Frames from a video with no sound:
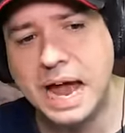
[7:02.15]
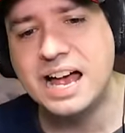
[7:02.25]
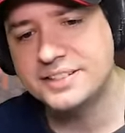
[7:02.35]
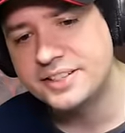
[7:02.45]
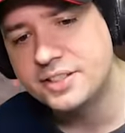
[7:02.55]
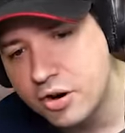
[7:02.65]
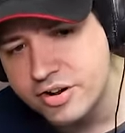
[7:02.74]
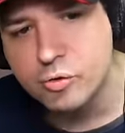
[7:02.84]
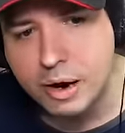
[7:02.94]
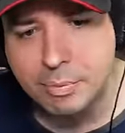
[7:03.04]
as a
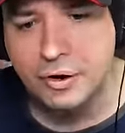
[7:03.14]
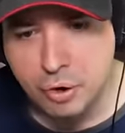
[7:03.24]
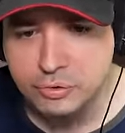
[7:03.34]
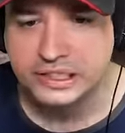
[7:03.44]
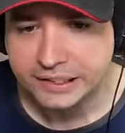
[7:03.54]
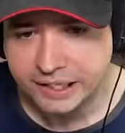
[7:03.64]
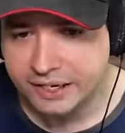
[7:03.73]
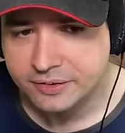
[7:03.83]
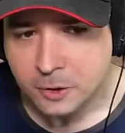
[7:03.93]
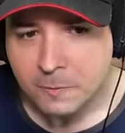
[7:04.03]
starter weapon only, and